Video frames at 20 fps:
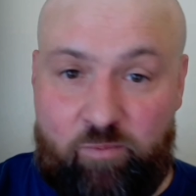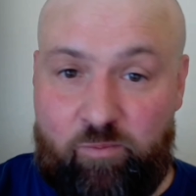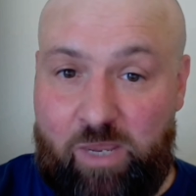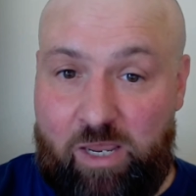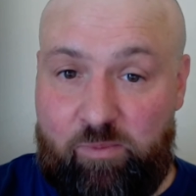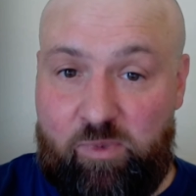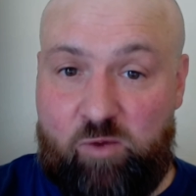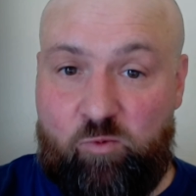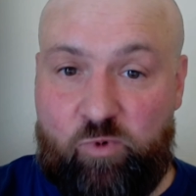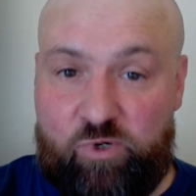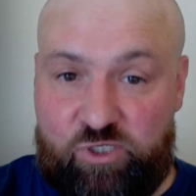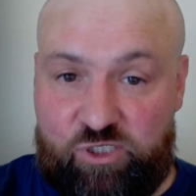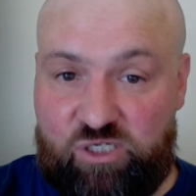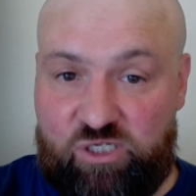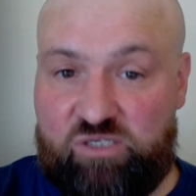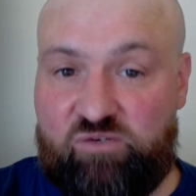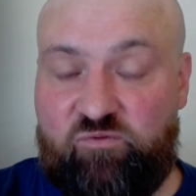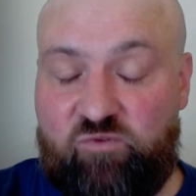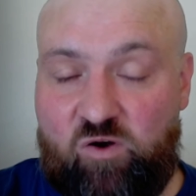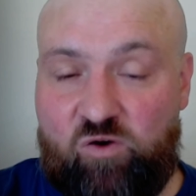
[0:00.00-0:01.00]
Maybe we're
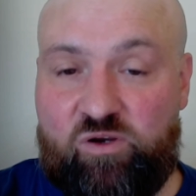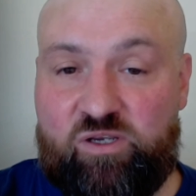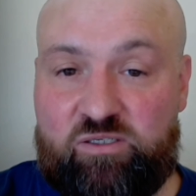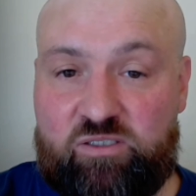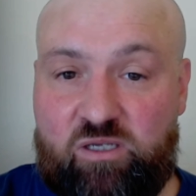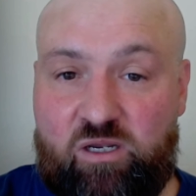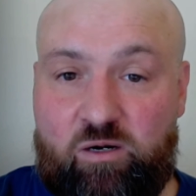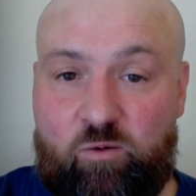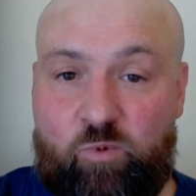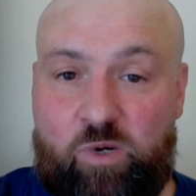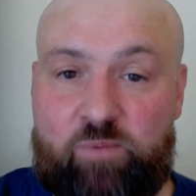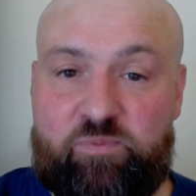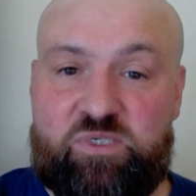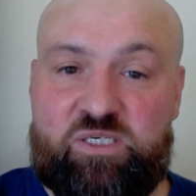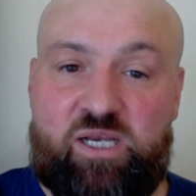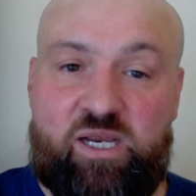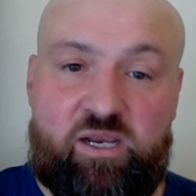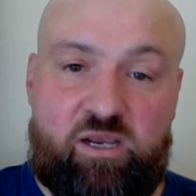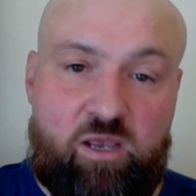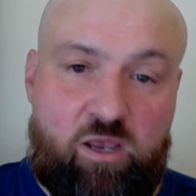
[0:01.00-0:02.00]
just focused on our
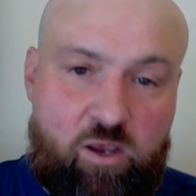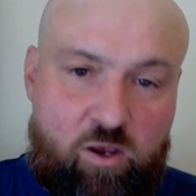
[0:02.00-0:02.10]
website.